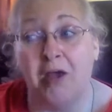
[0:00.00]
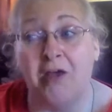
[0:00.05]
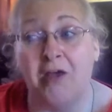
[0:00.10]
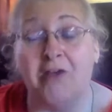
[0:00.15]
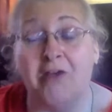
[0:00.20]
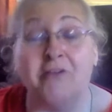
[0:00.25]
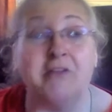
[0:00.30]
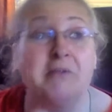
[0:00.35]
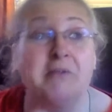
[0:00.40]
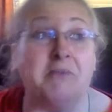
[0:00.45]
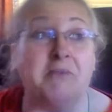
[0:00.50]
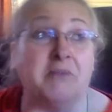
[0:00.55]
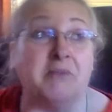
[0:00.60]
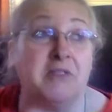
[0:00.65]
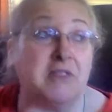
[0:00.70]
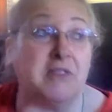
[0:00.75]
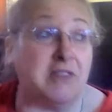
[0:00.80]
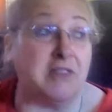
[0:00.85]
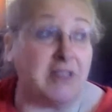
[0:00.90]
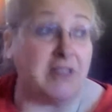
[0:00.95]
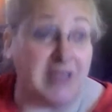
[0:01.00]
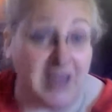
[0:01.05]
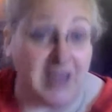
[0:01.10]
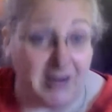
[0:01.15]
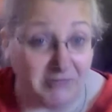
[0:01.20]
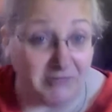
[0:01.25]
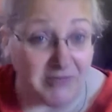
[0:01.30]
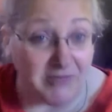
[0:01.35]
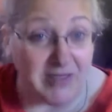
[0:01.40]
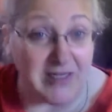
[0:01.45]
there's a
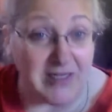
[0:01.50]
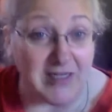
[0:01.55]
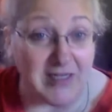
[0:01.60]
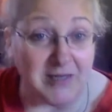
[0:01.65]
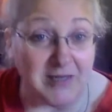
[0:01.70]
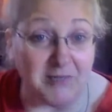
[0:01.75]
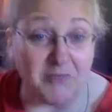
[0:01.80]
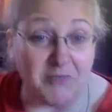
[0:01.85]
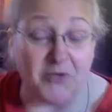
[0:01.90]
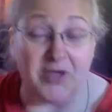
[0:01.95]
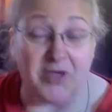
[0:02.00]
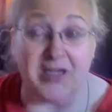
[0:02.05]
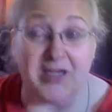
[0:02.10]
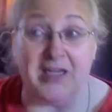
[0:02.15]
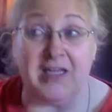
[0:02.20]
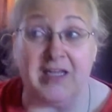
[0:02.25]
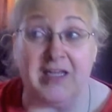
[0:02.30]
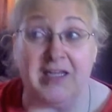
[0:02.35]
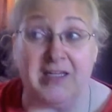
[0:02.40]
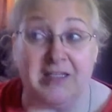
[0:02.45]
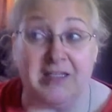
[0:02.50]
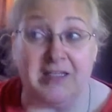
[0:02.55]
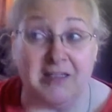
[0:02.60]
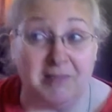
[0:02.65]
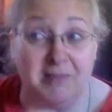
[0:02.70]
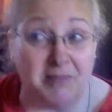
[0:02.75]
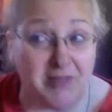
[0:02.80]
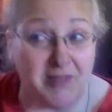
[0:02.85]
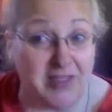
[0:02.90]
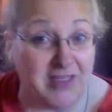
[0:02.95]
definite inbreeding in
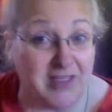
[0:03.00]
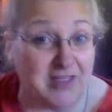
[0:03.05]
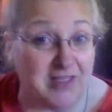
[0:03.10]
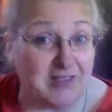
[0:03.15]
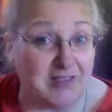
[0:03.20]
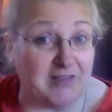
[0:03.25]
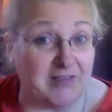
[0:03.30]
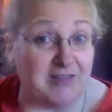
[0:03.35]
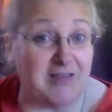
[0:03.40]
some of these